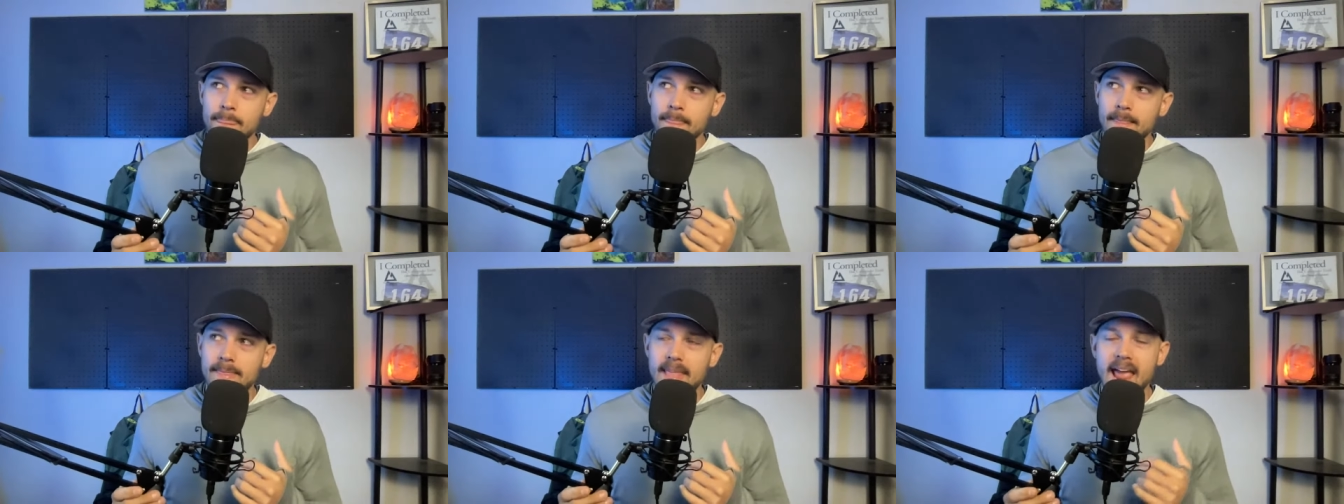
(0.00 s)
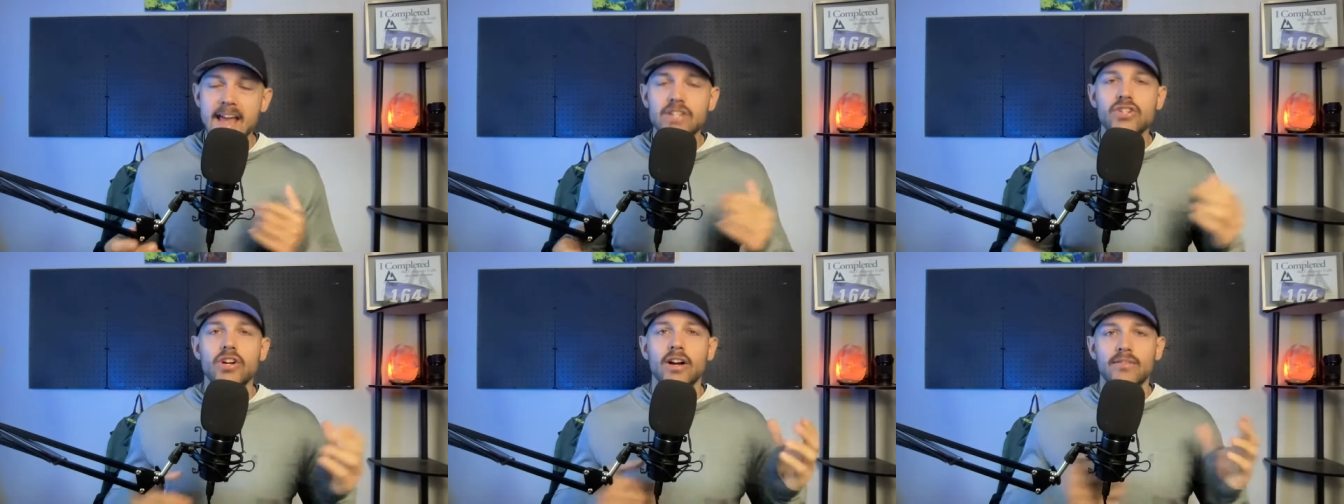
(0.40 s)

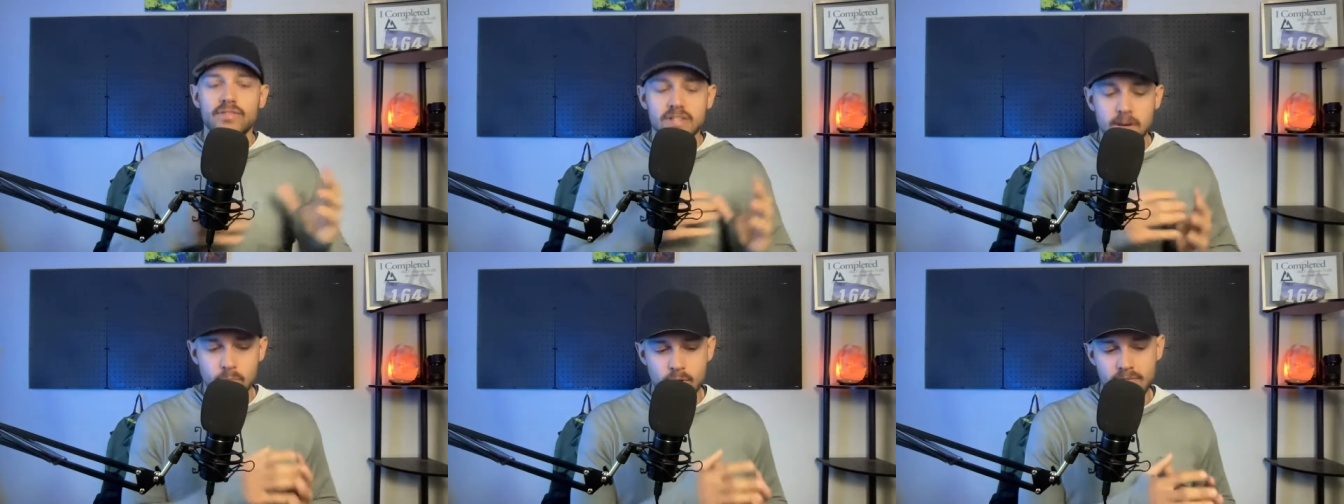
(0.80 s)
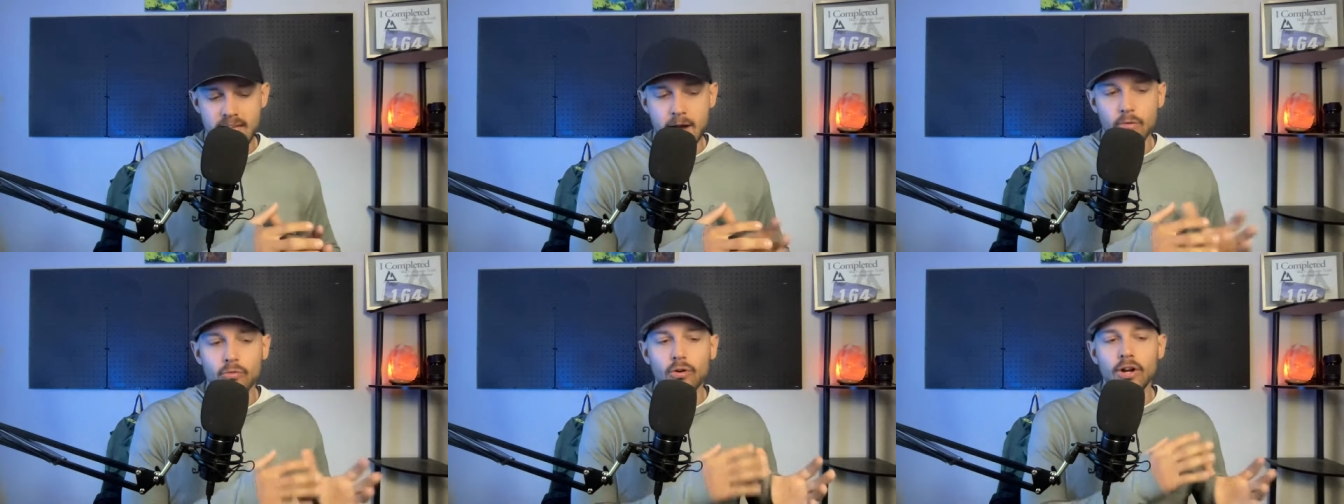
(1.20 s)
nature of someone
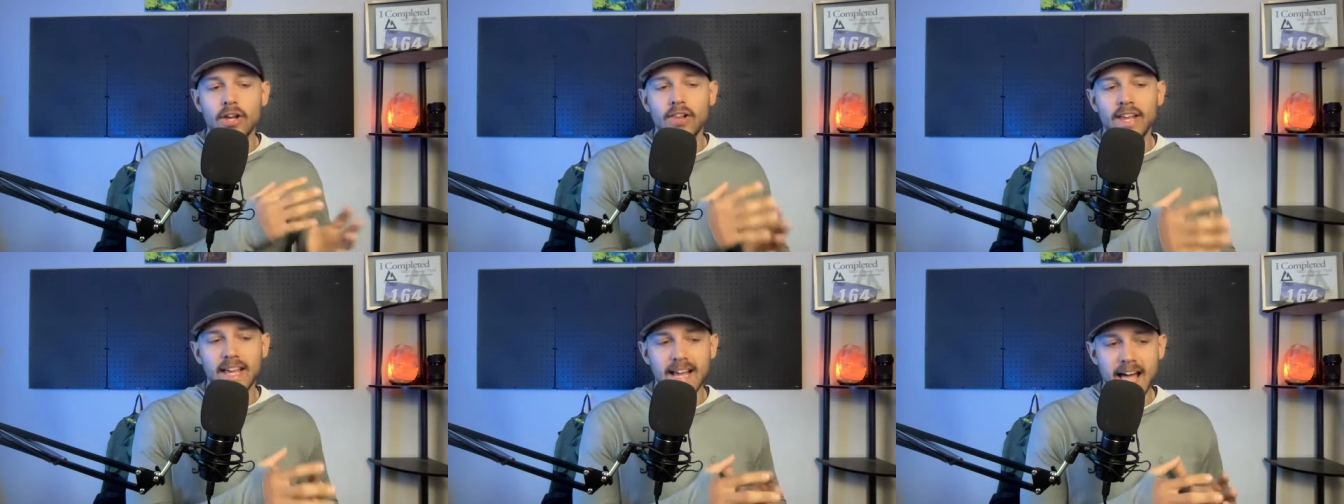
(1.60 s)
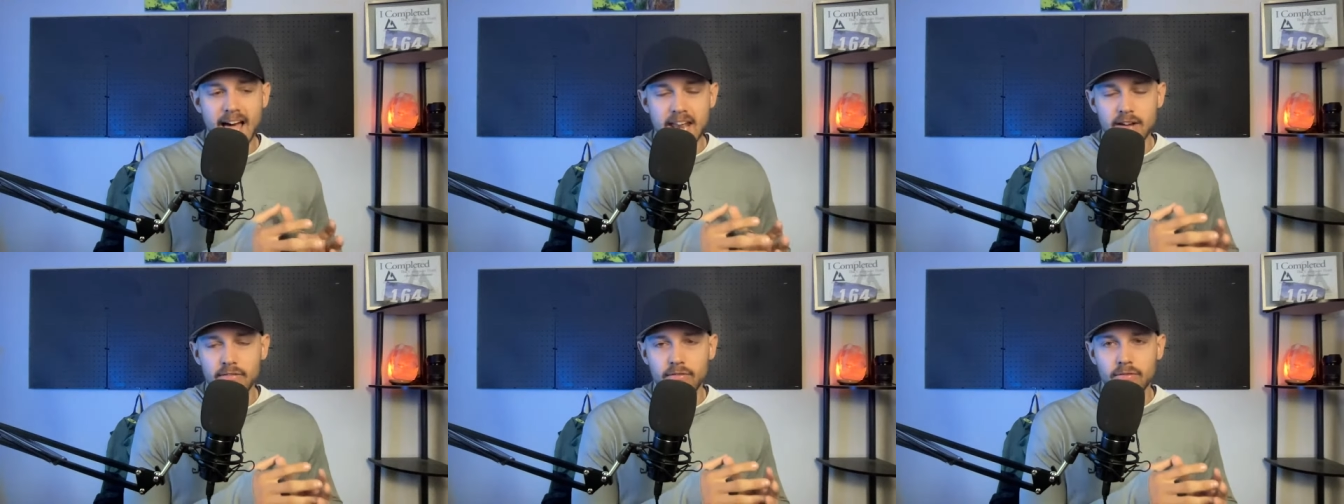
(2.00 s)
that really
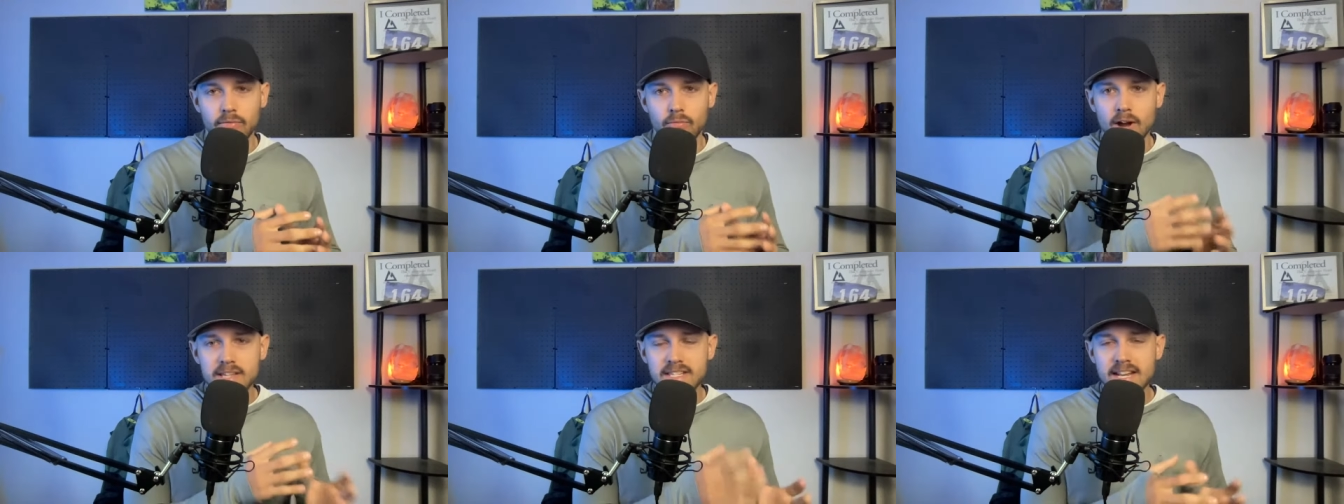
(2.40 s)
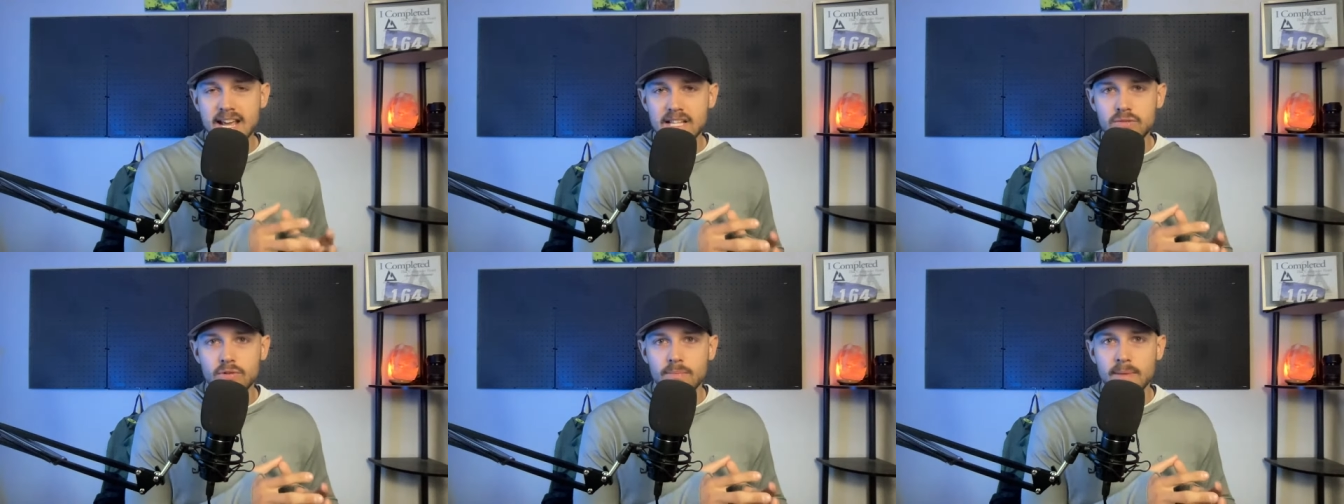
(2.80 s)
kind of
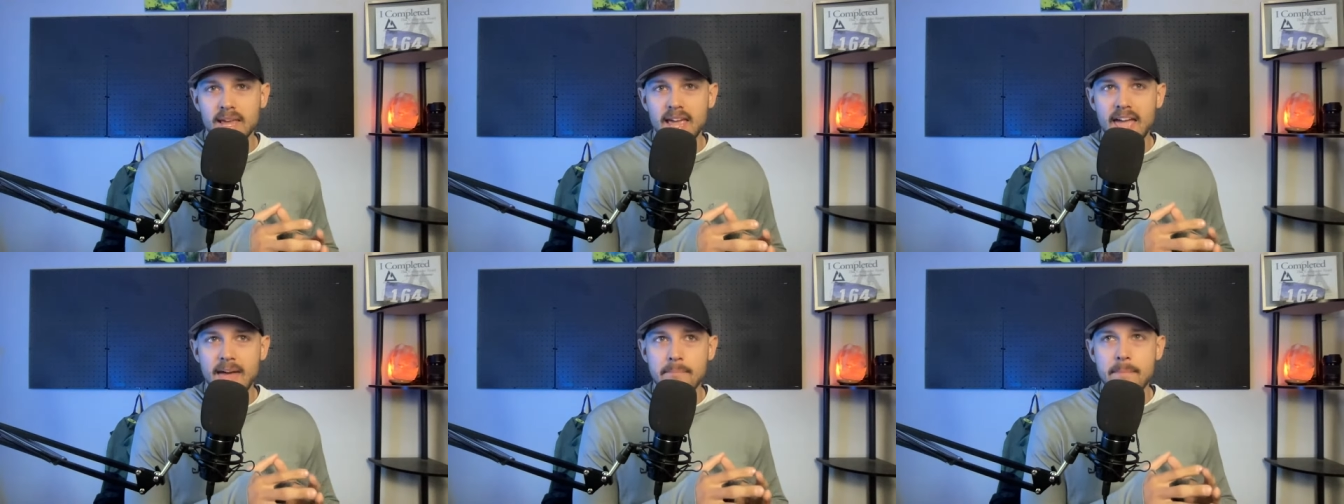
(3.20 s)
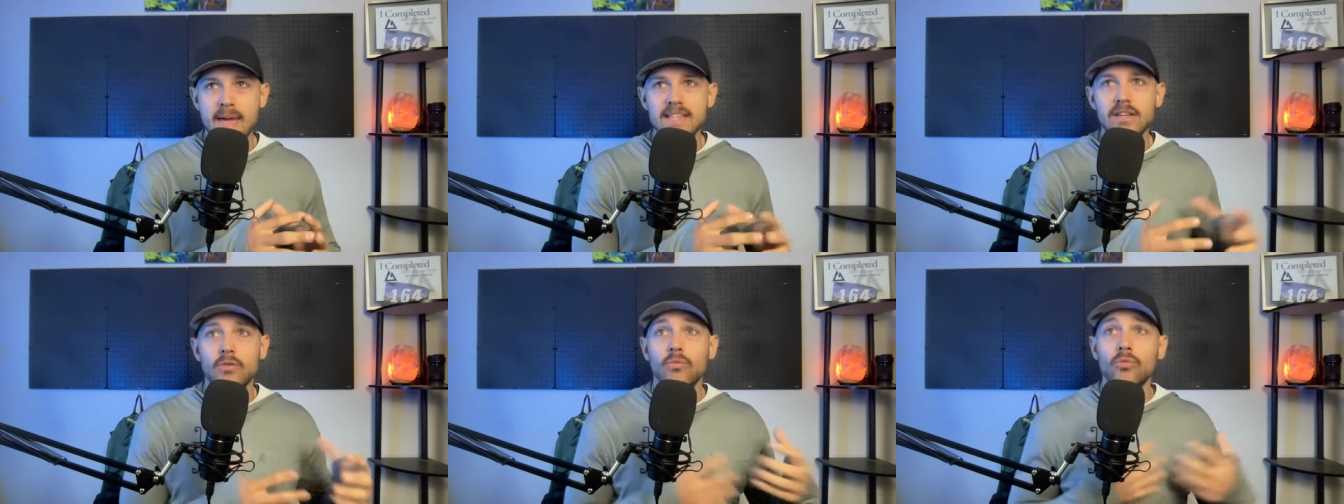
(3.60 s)
resonates with me and
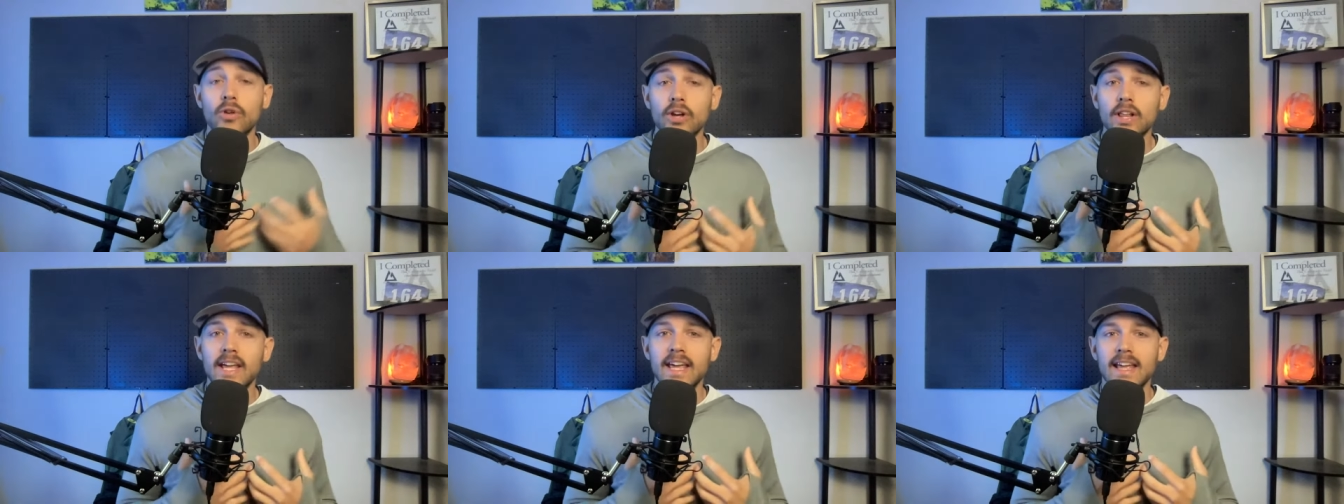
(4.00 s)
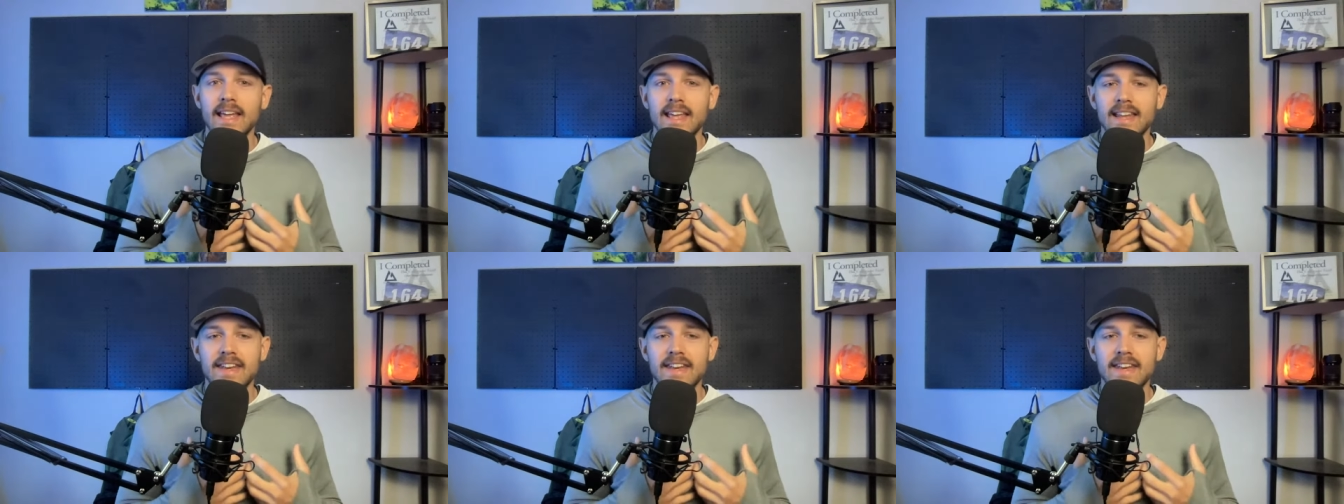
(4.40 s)
makes it really